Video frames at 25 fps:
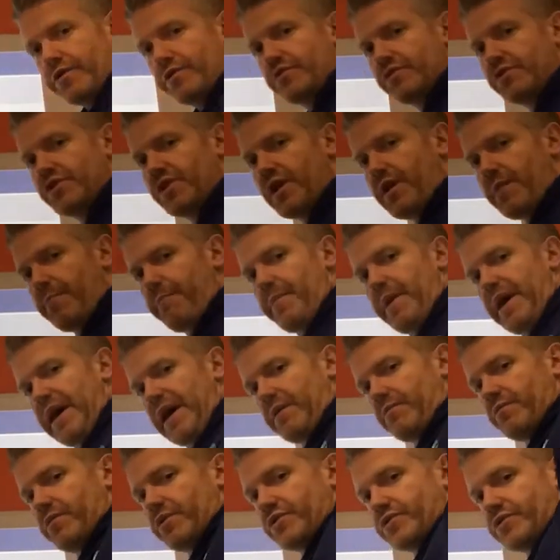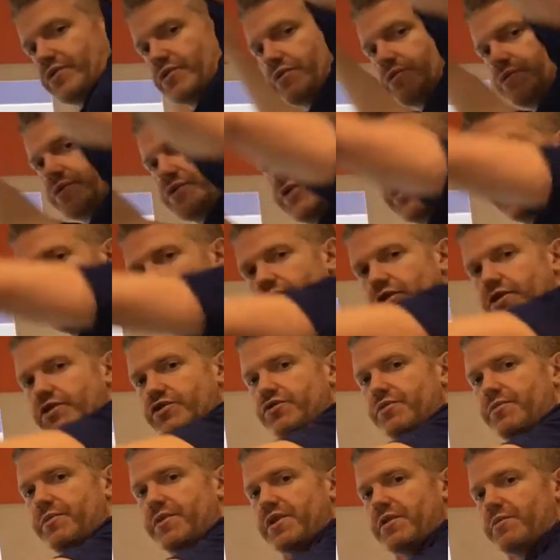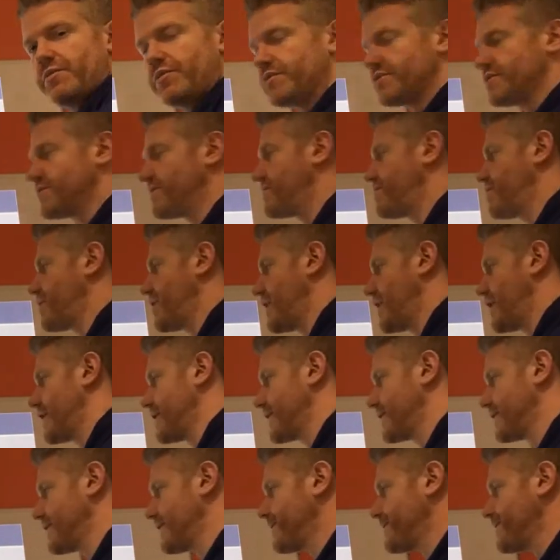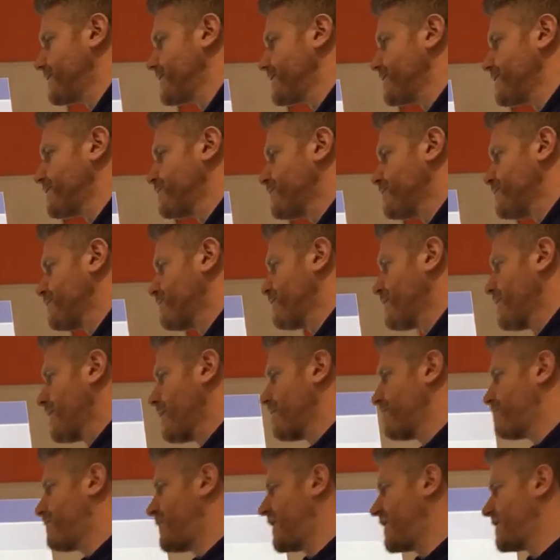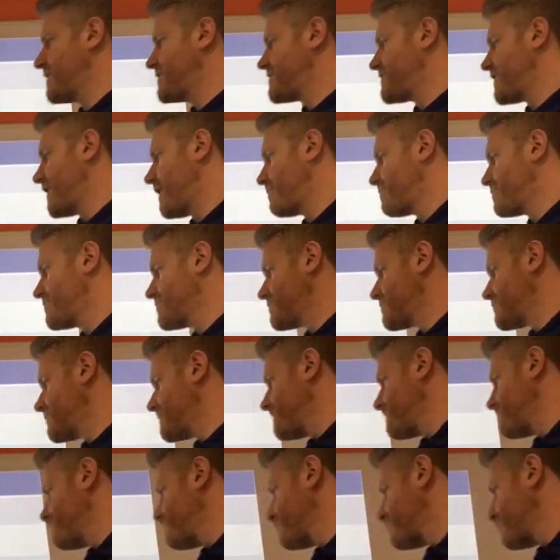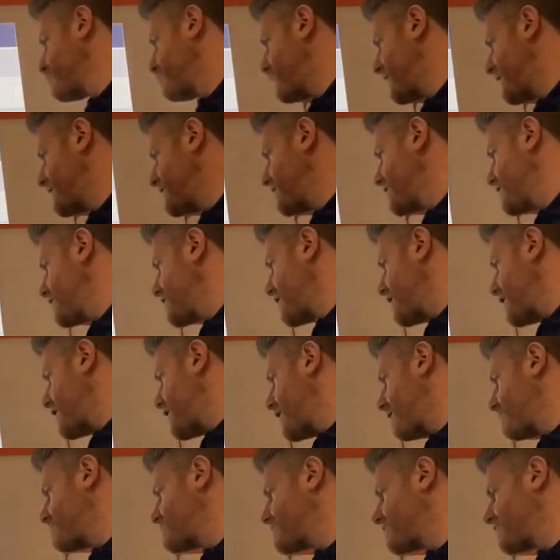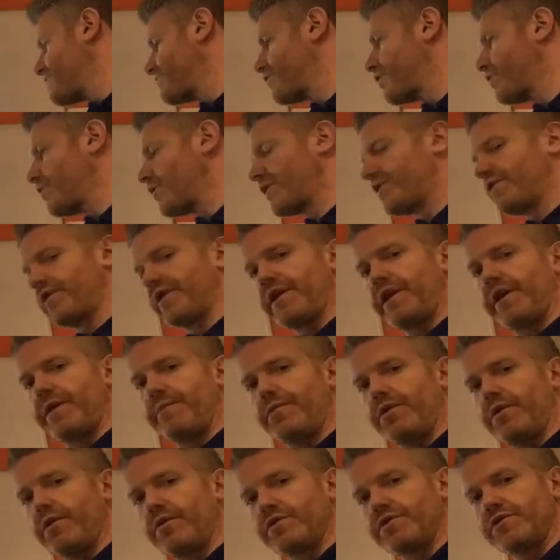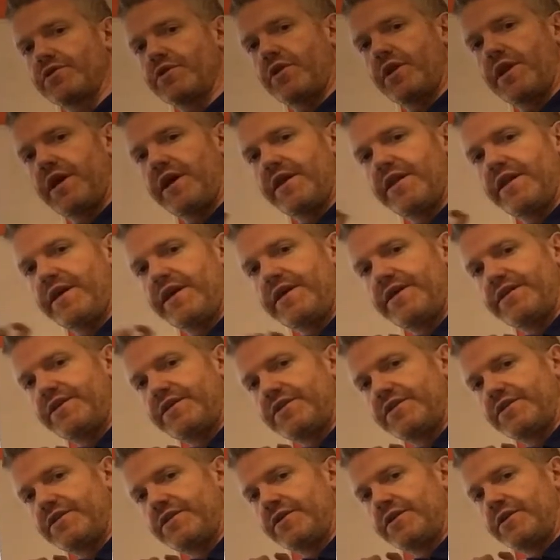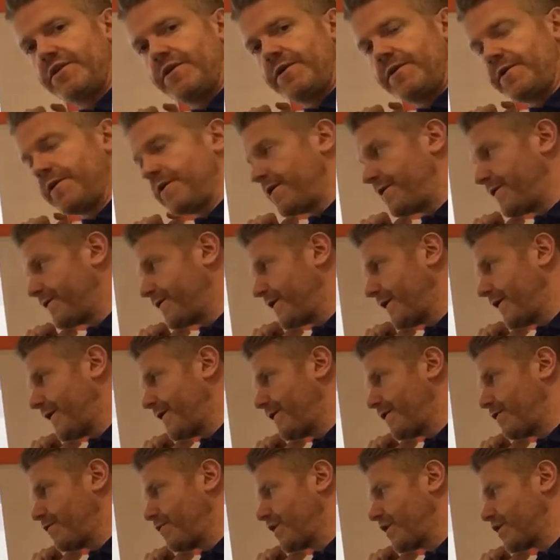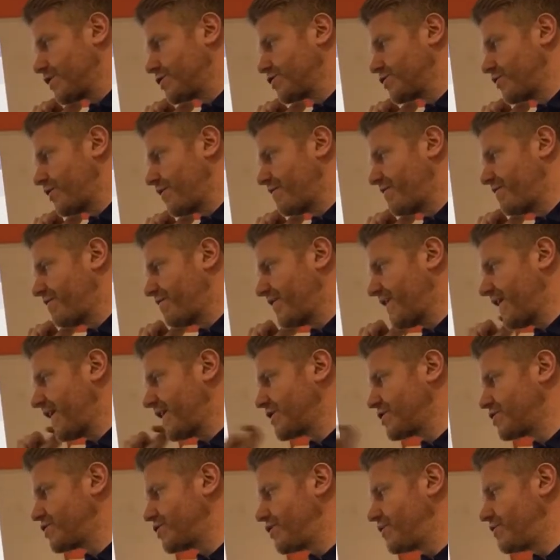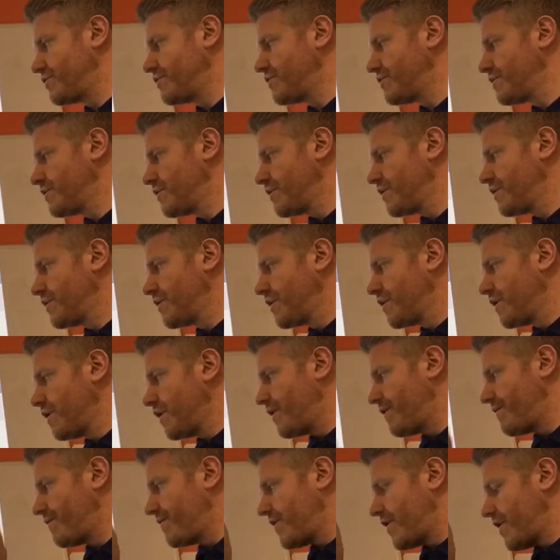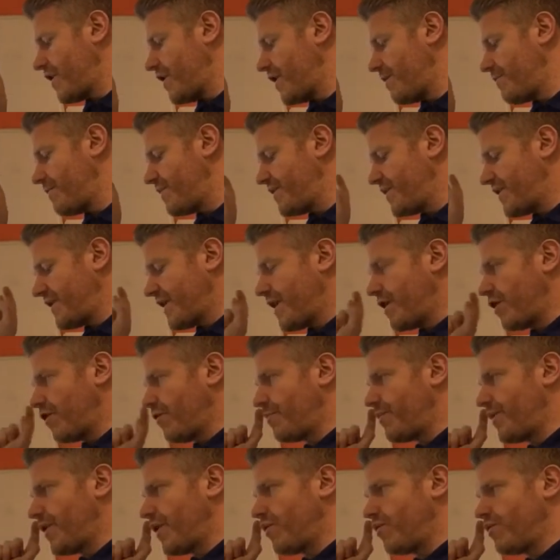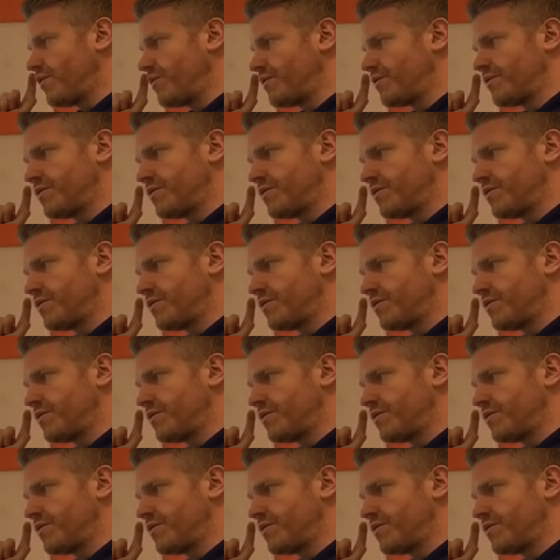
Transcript: using our back muscles to do the swimming the butterfly. Biceps, bending the arm to throw a cricket ball, so like this. Okay, we are showing flexion of the arm at the elbow.